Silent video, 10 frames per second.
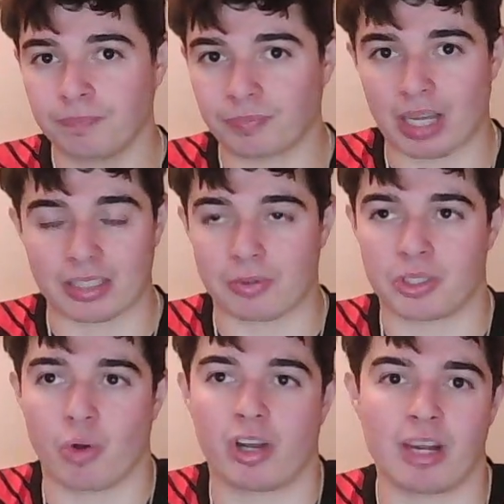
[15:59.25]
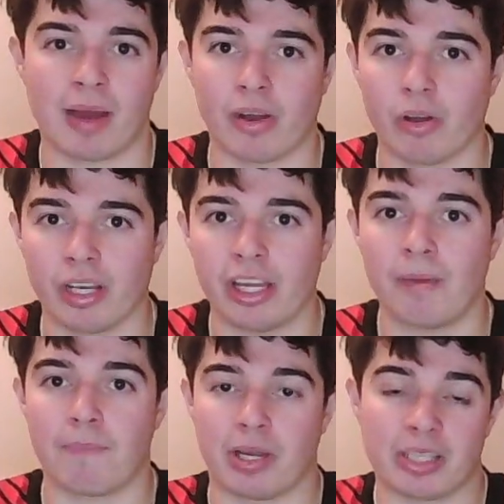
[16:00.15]
as I was talking about earlier,
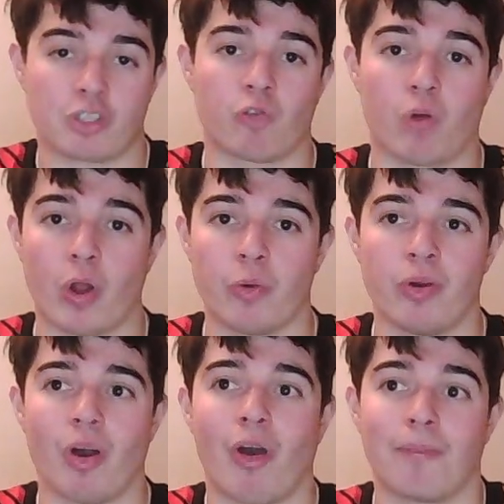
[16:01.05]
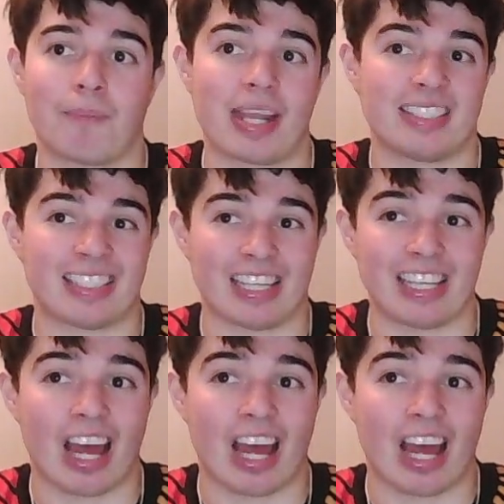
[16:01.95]
but it's grown on basically